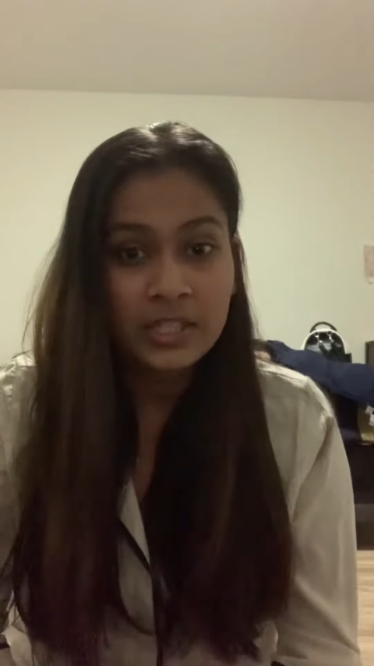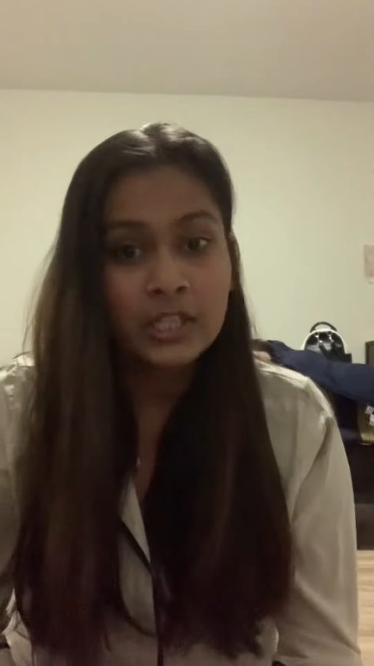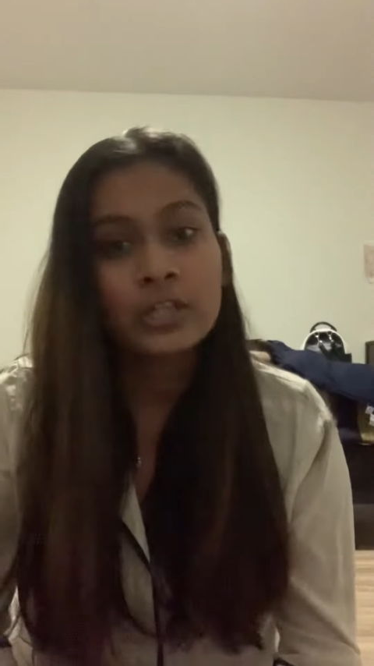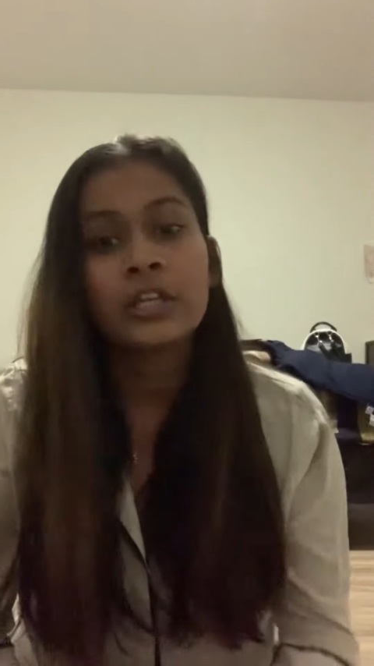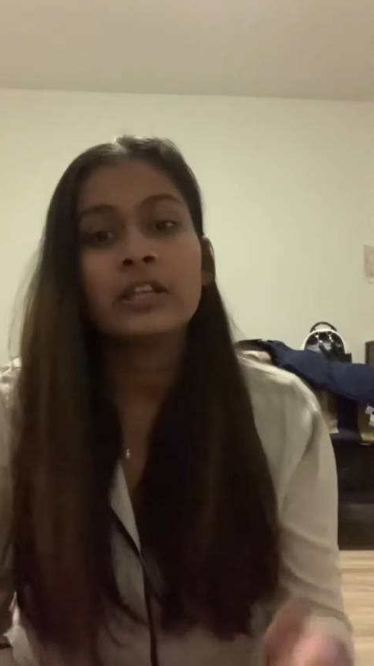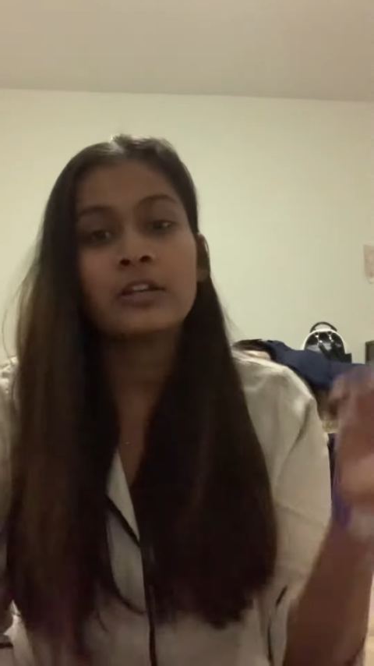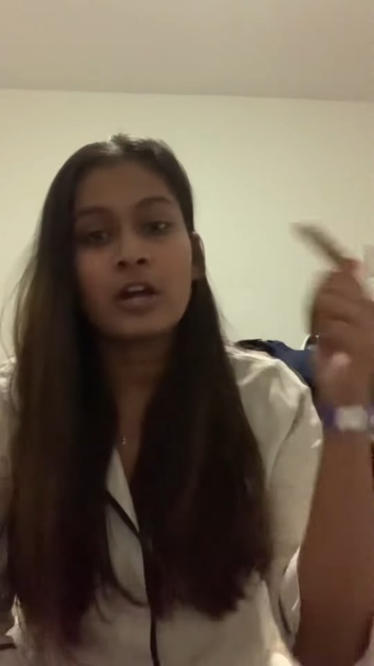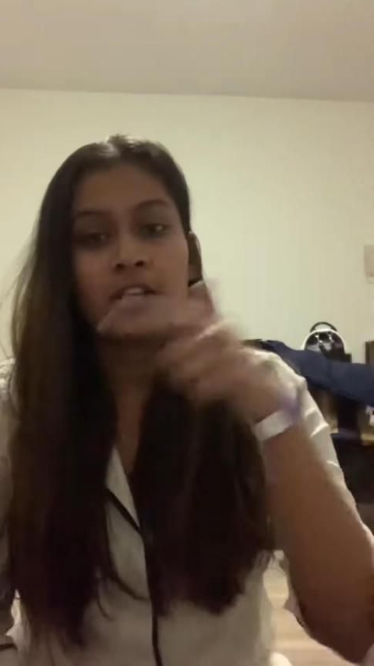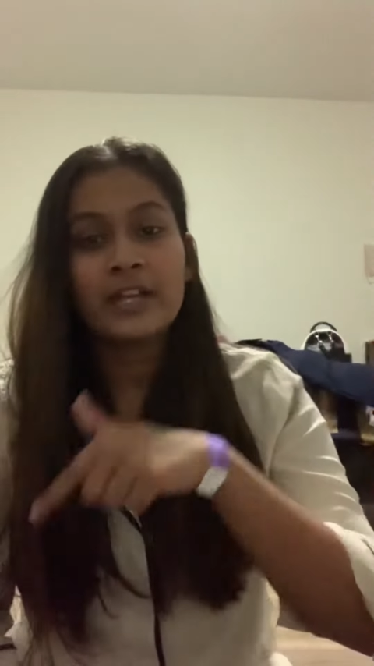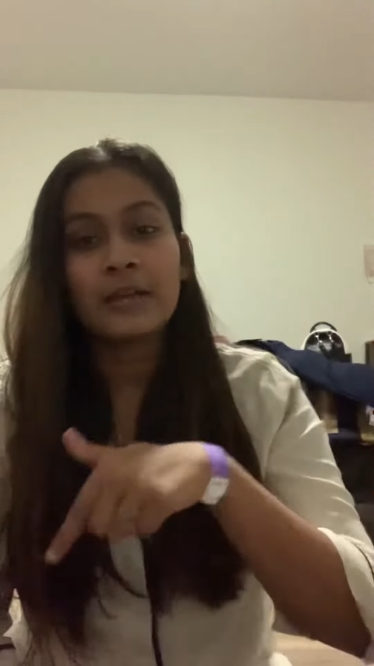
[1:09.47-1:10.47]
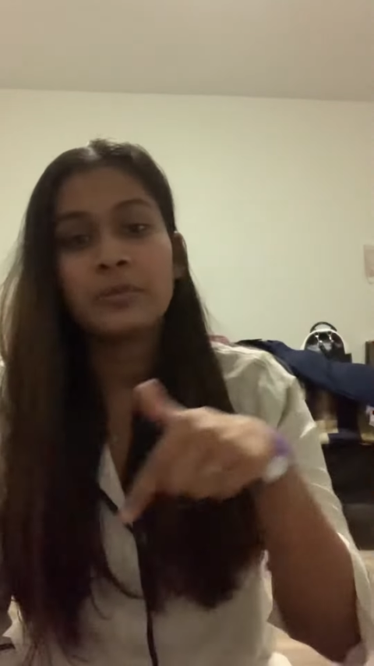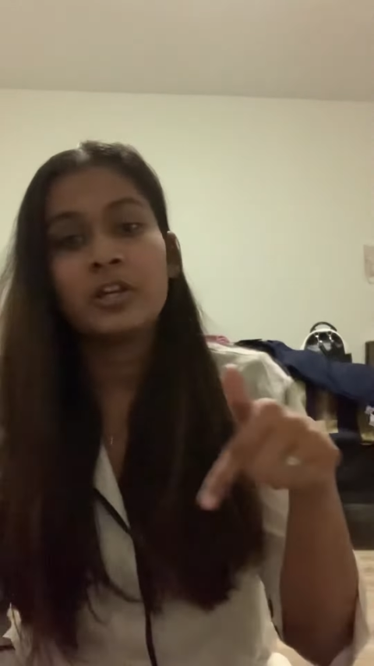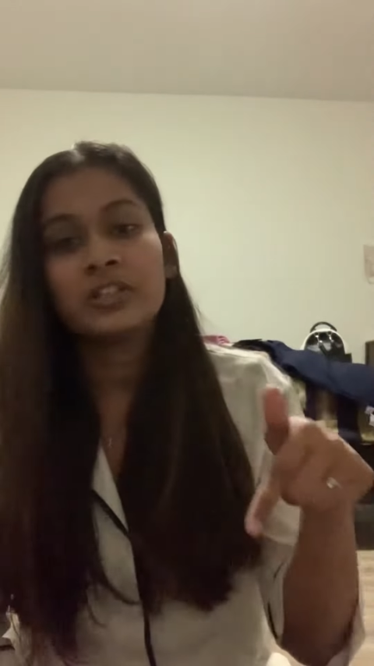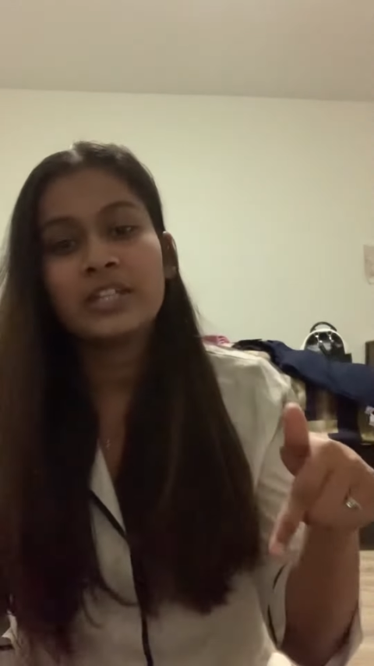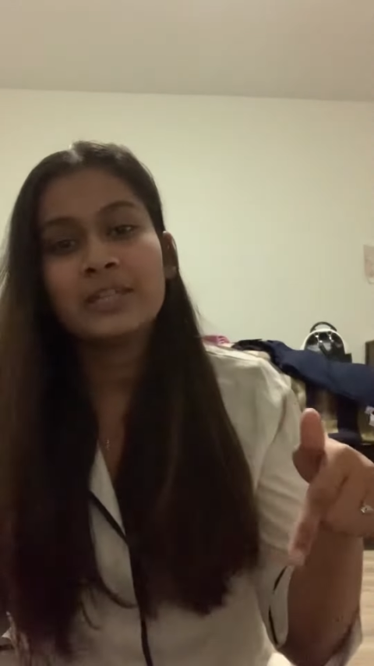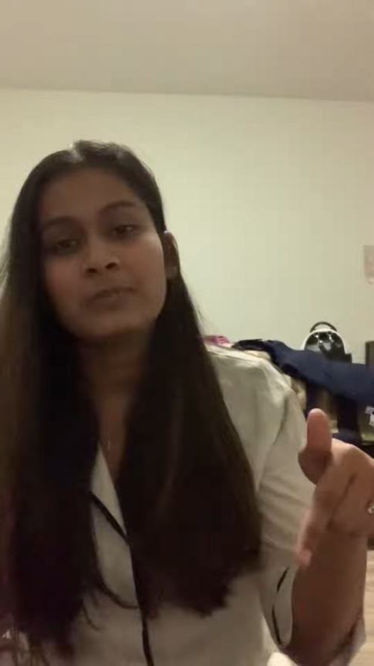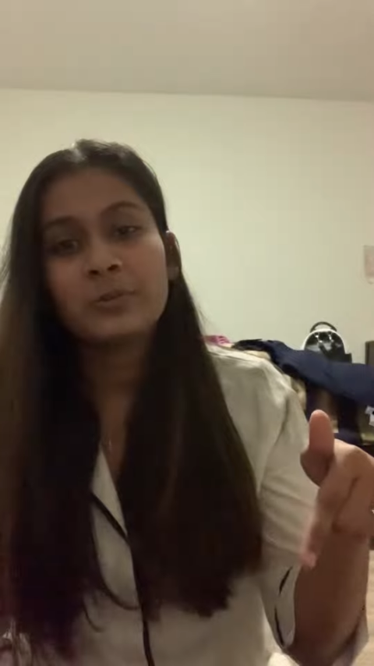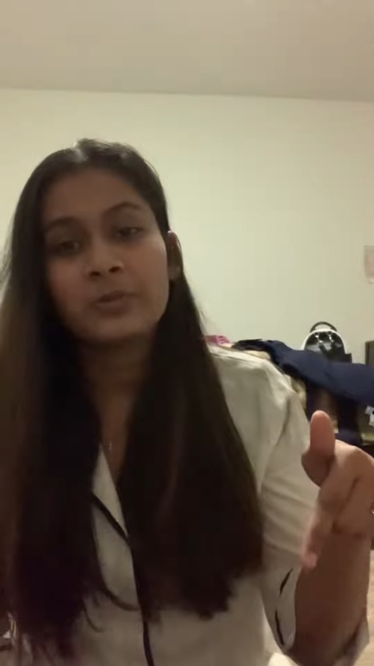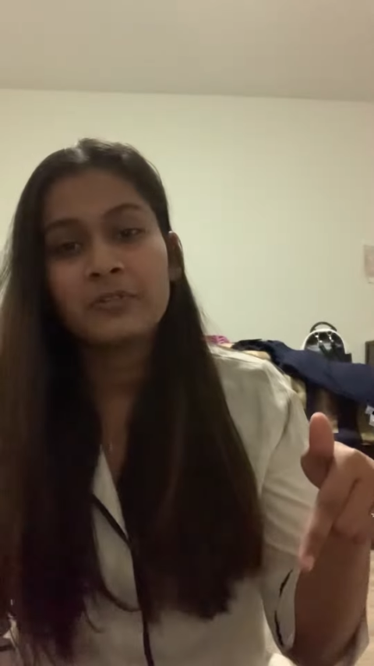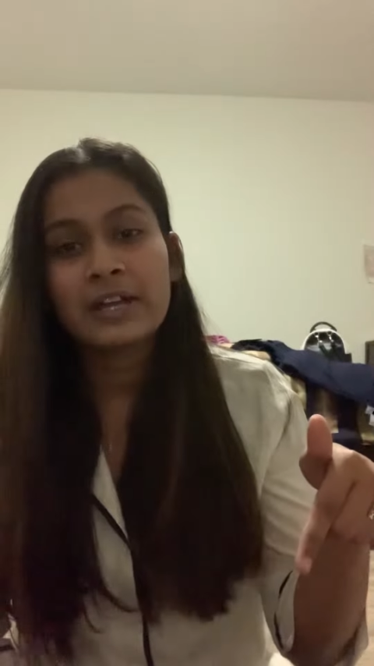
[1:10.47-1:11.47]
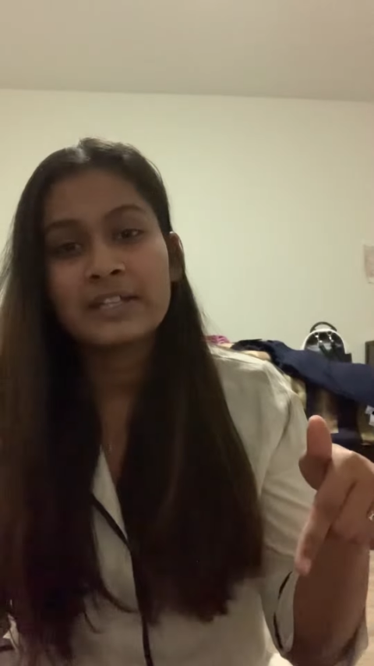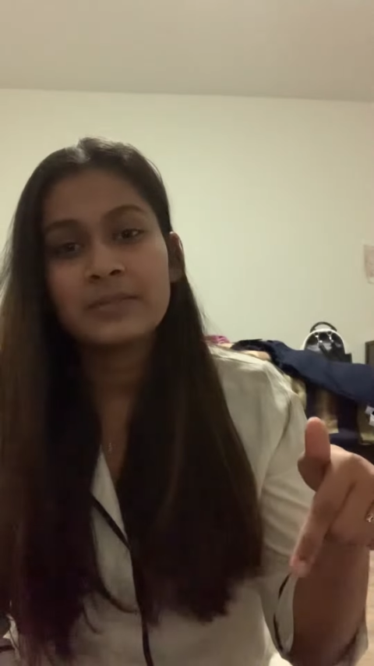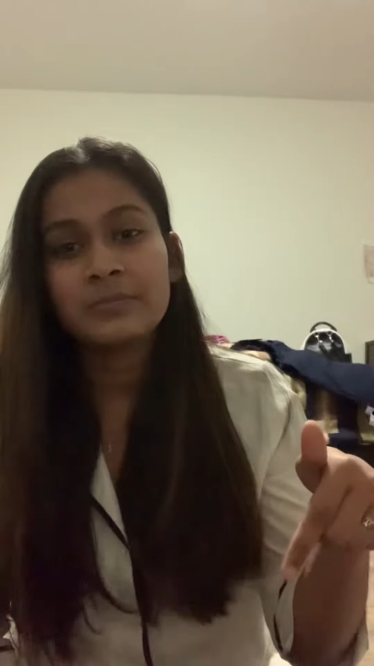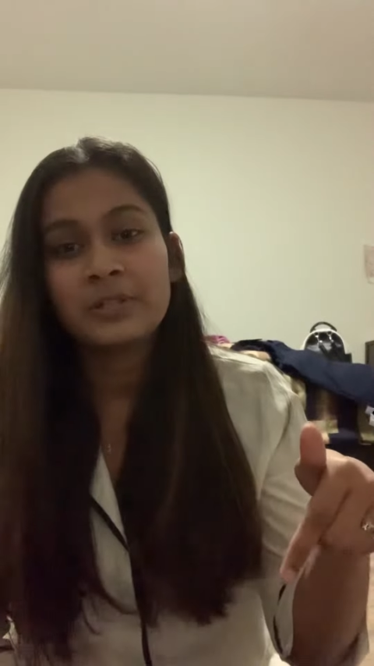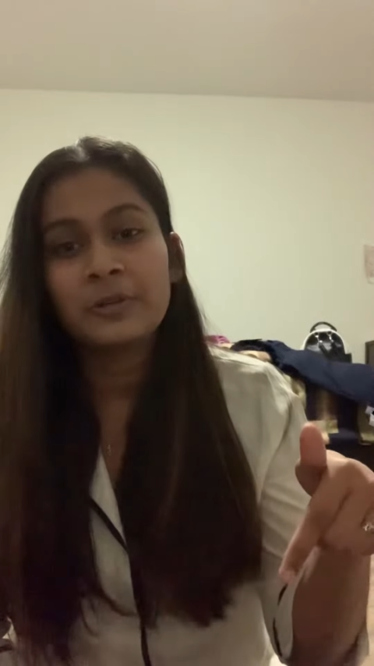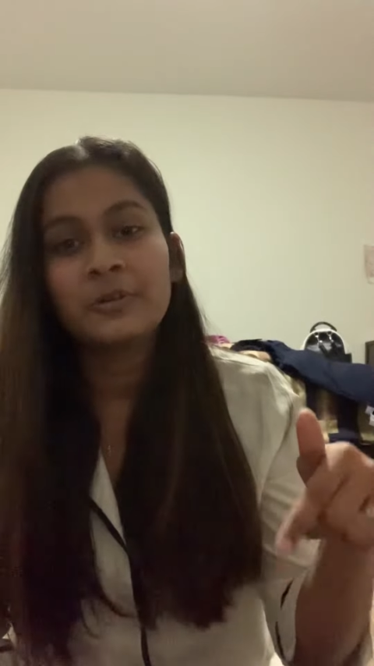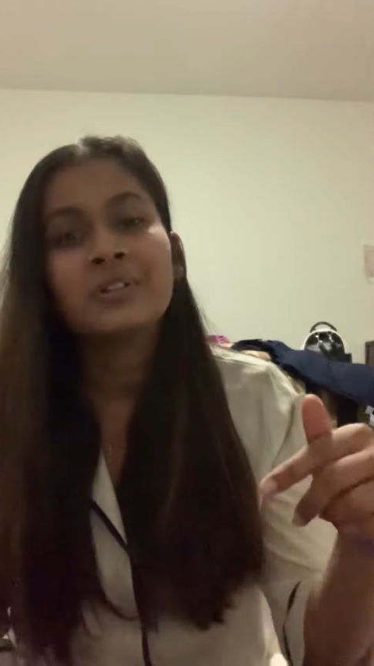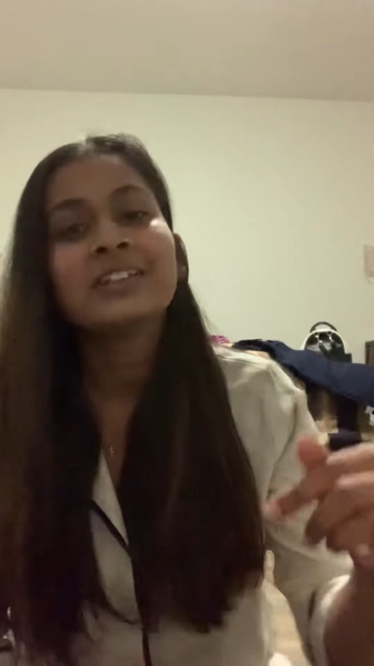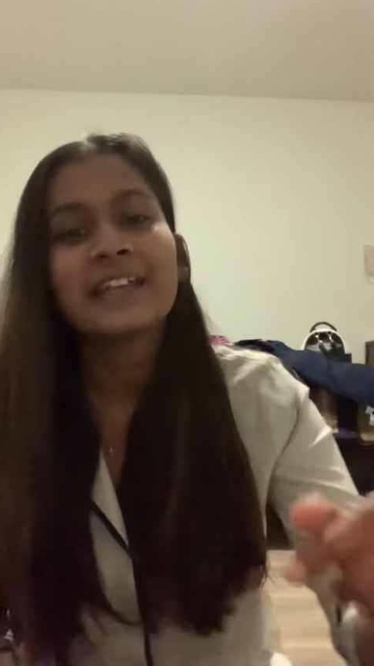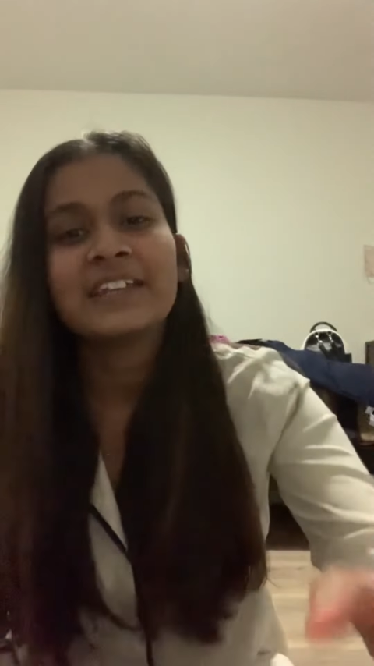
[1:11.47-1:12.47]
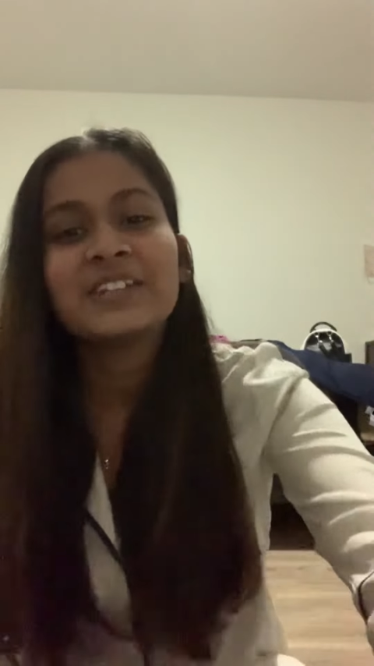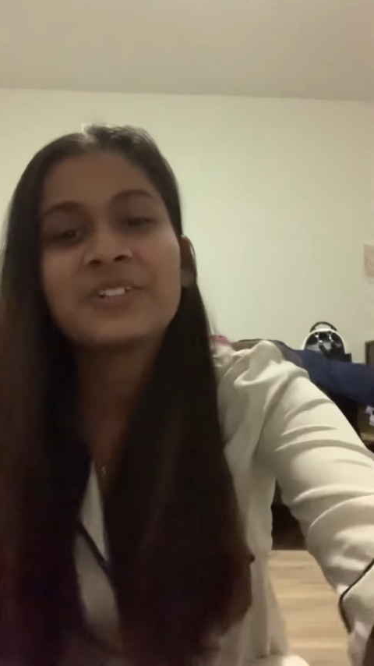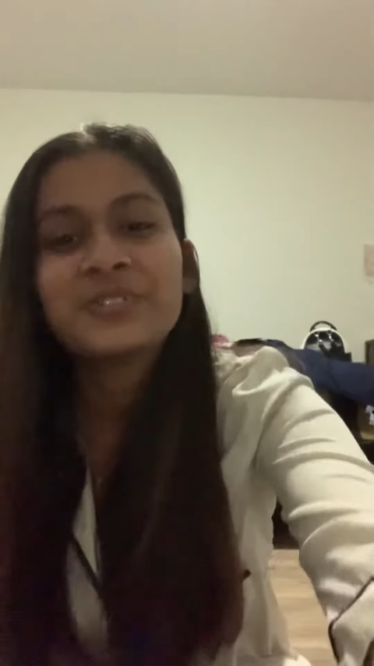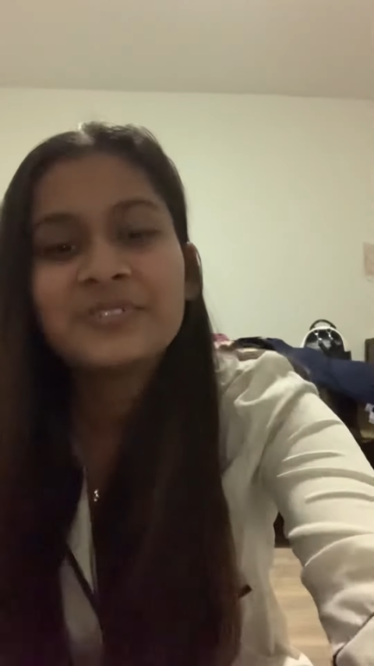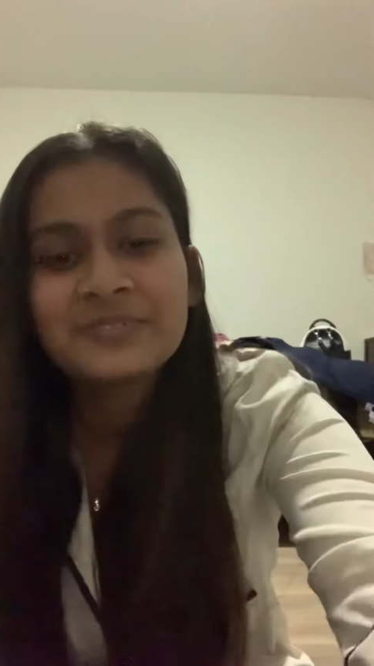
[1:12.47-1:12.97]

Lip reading: you can contact me on the email provided below. Thank you.